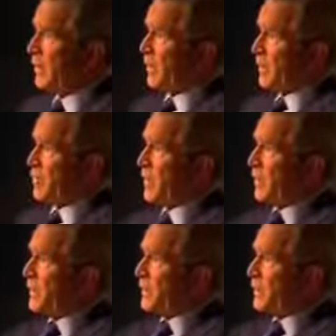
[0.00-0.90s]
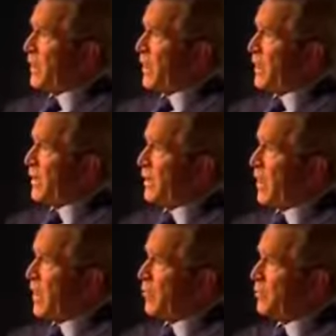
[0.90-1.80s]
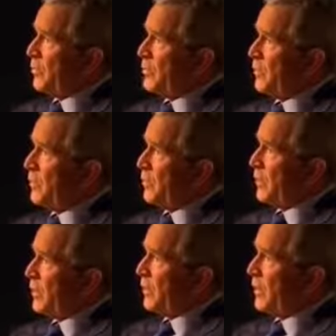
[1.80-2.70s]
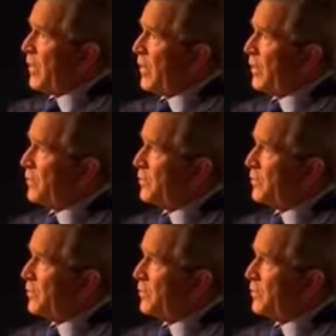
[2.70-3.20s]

It's one thing to say, you know, I don't appreciate the way he's handled his